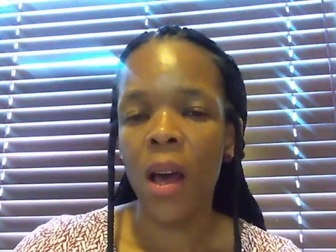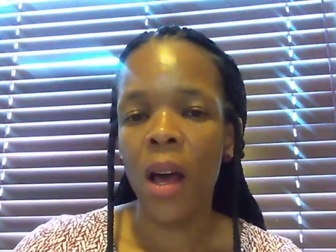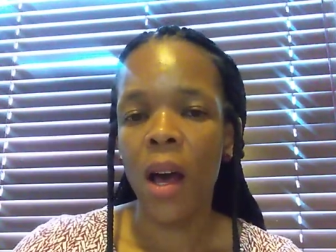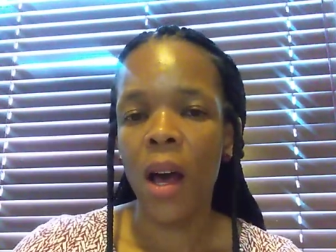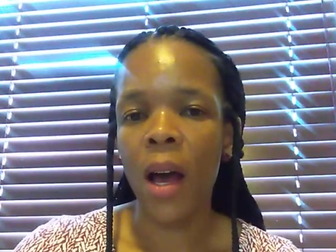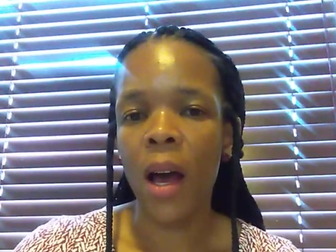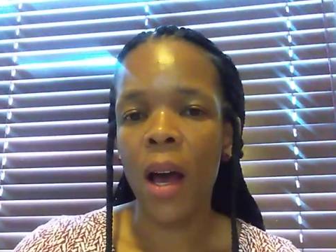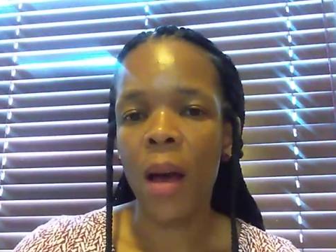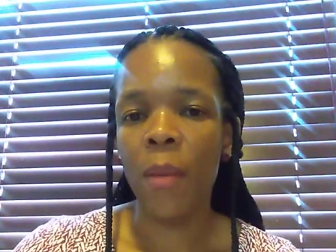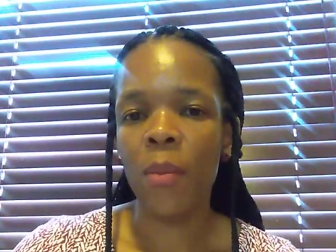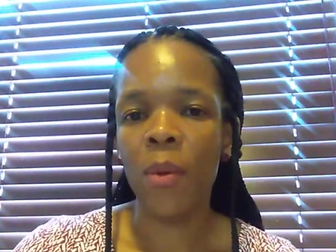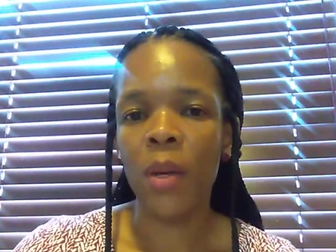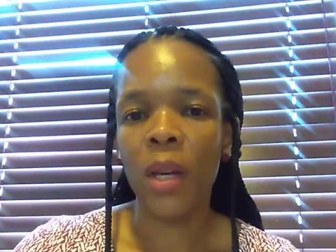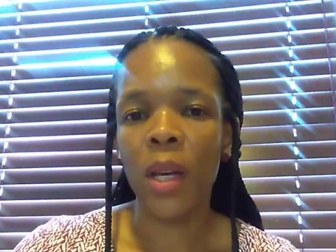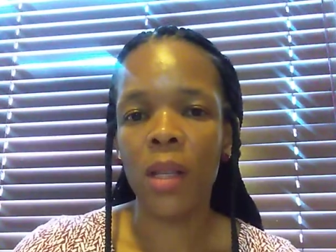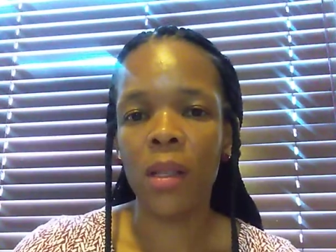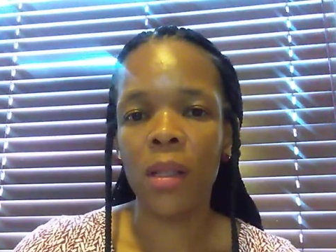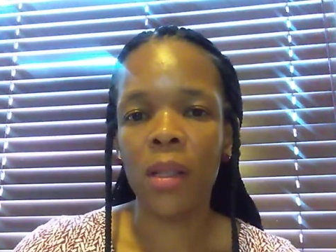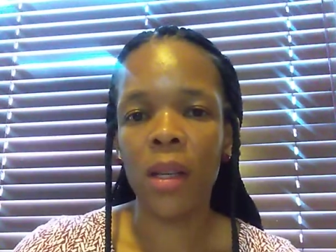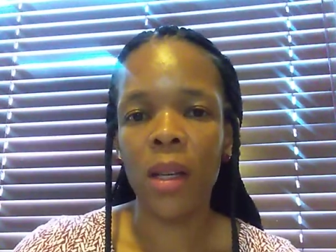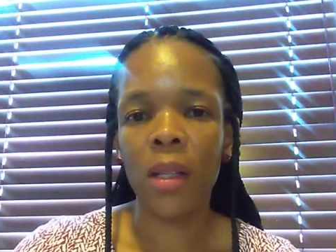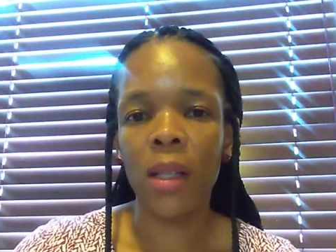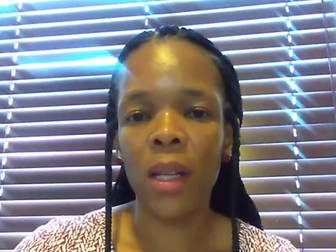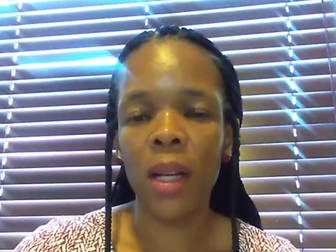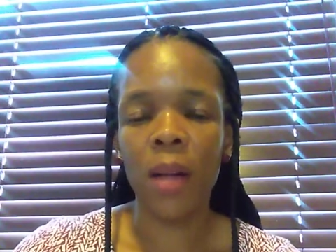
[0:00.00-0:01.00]
You can
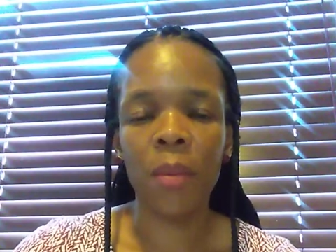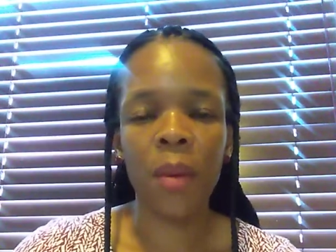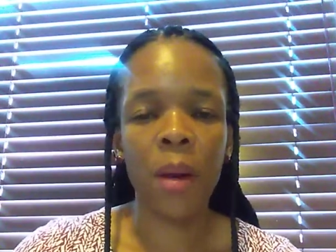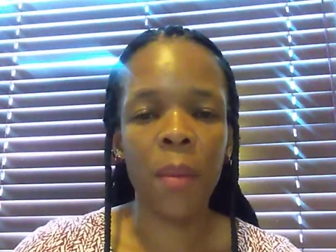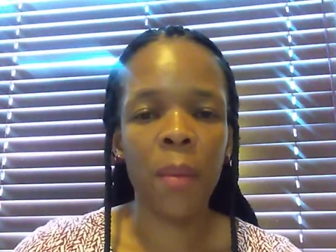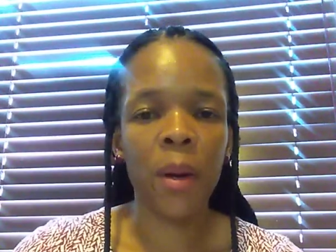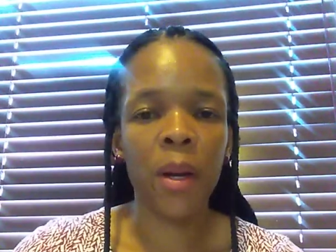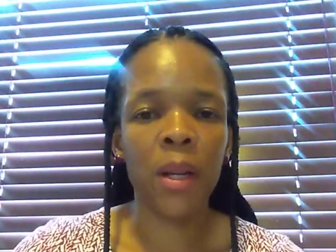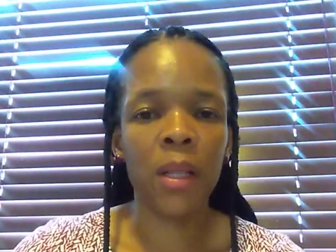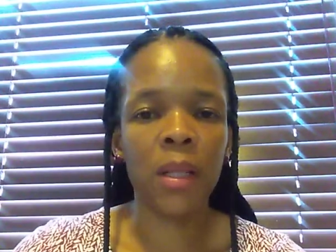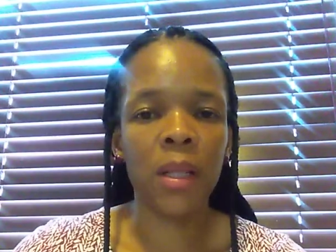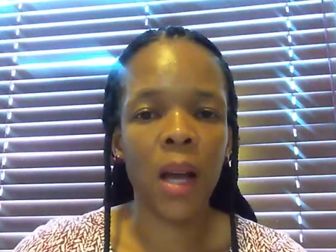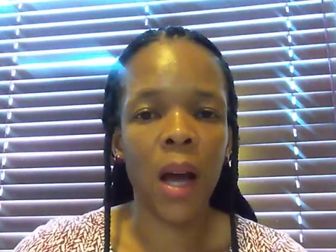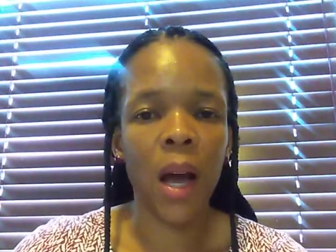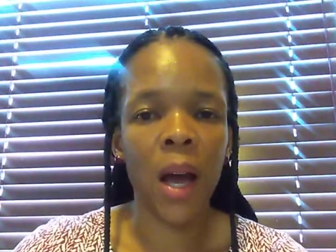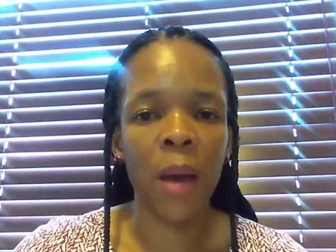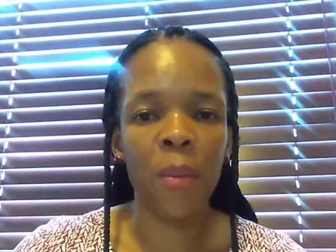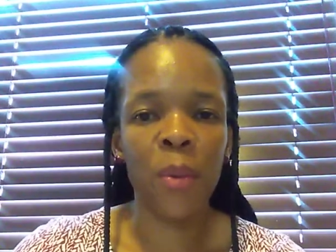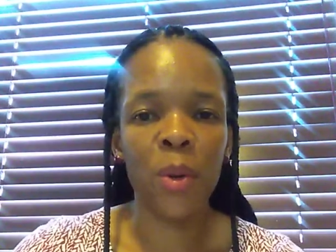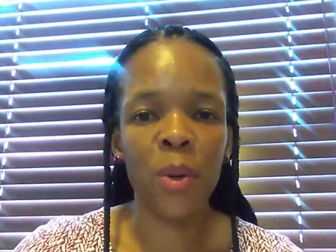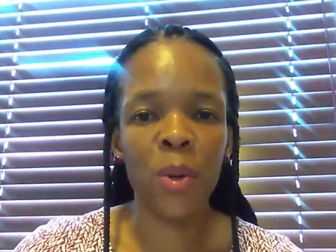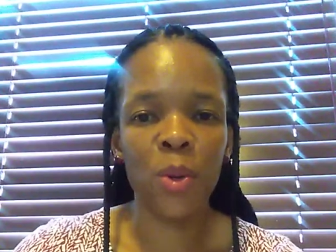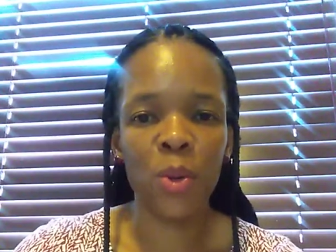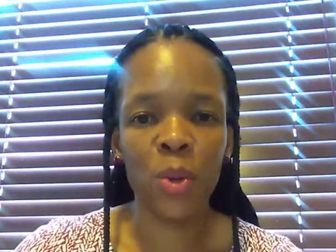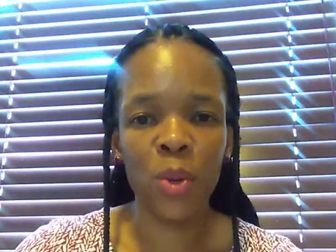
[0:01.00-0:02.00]
say, tell me about a time
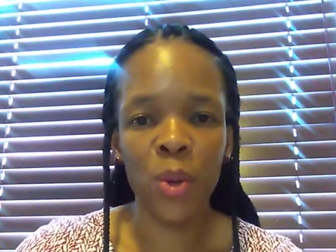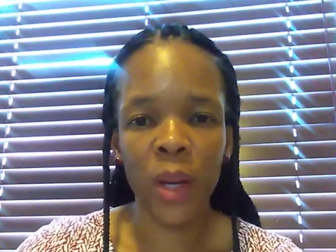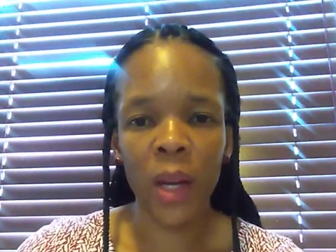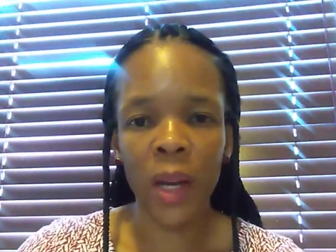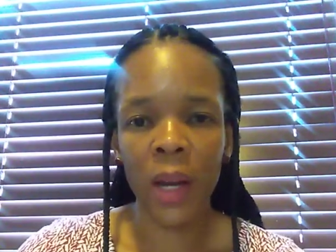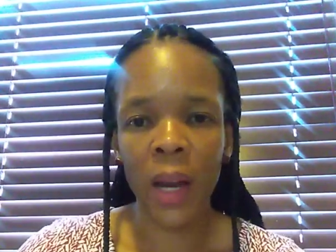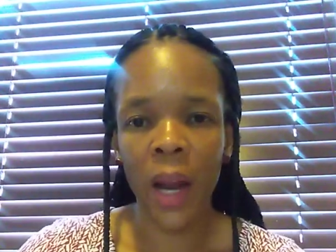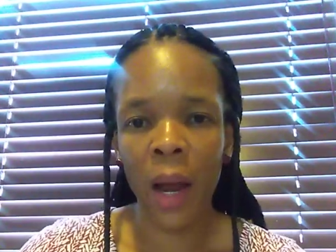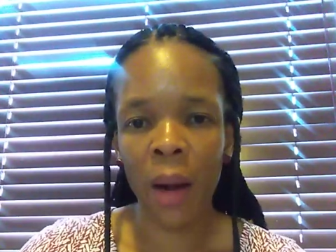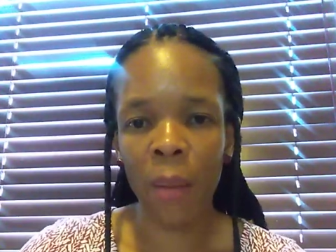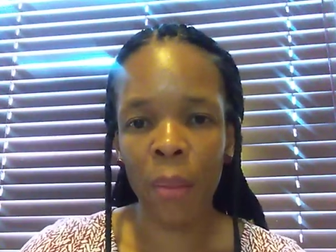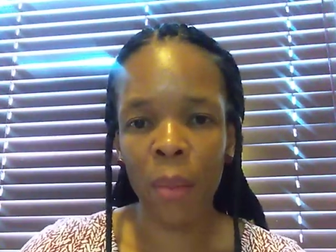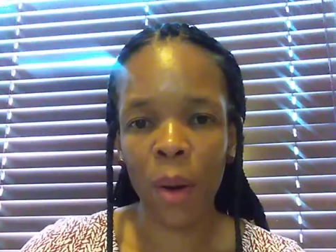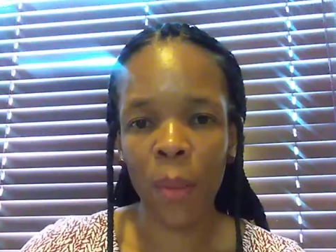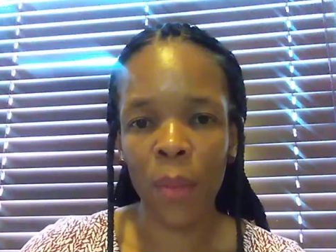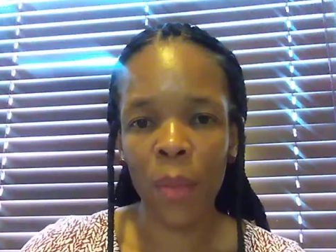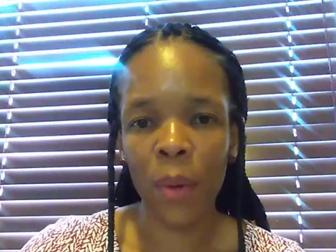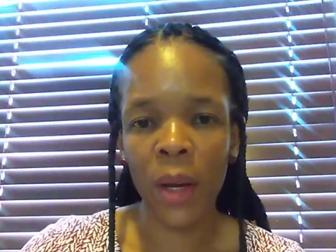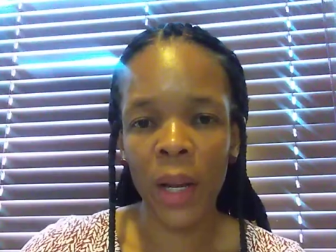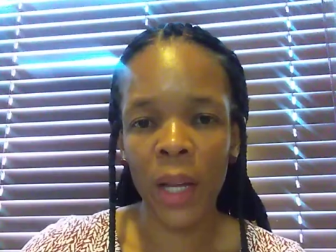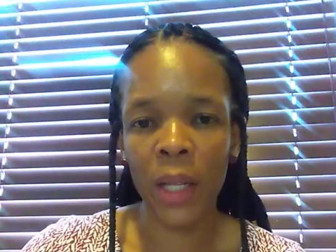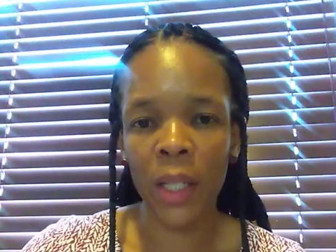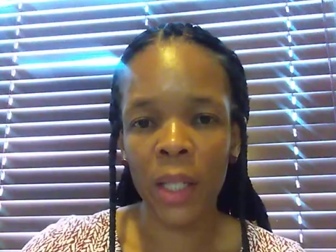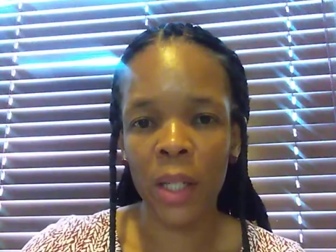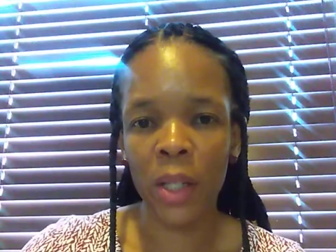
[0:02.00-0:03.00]
when you took an
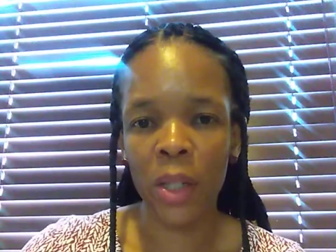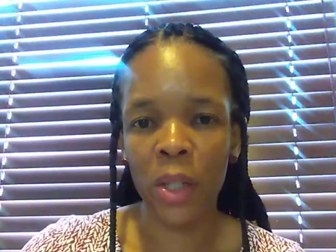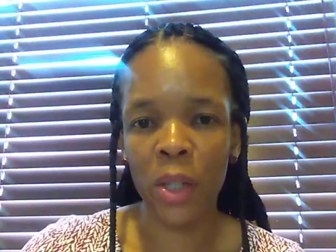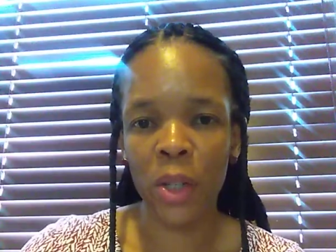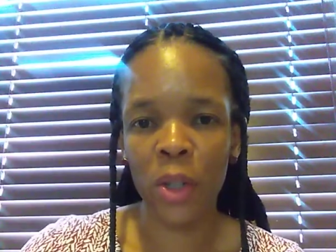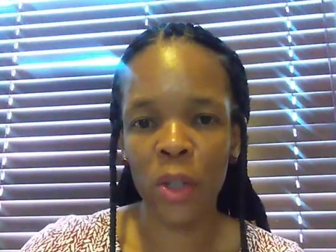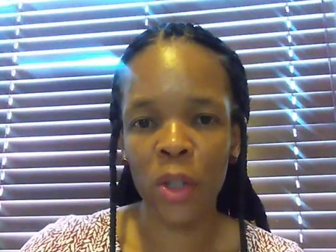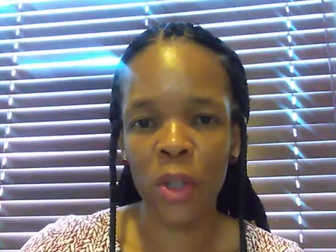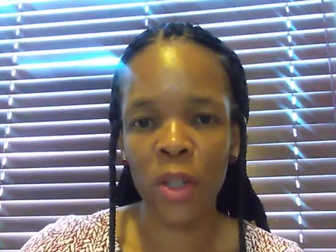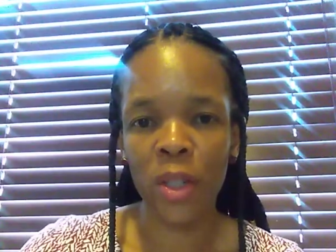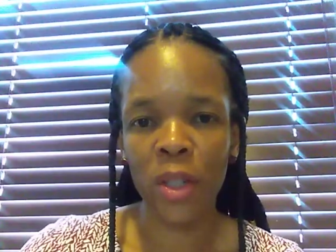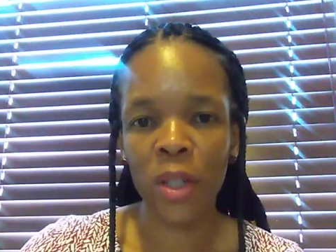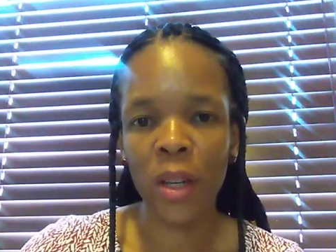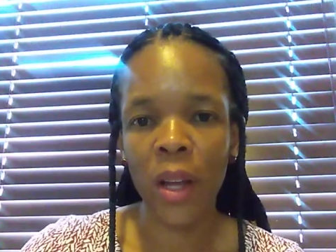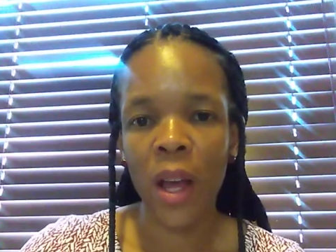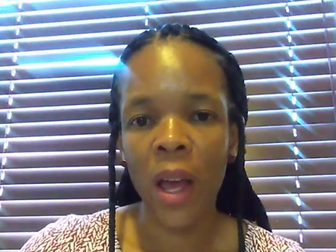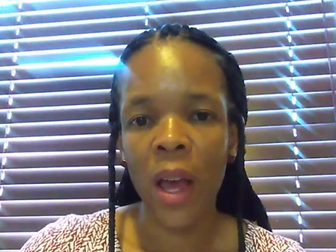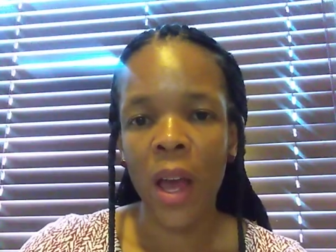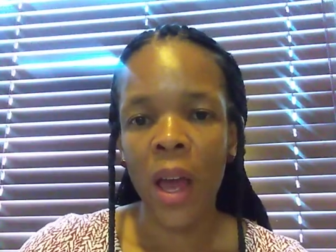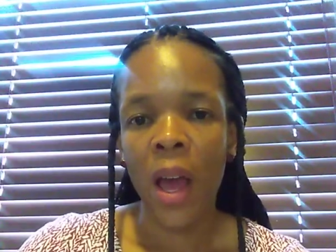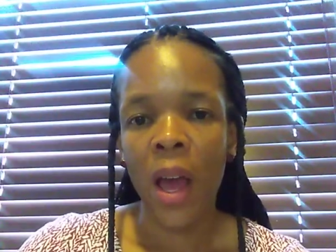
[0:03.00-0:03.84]
unpopular decision,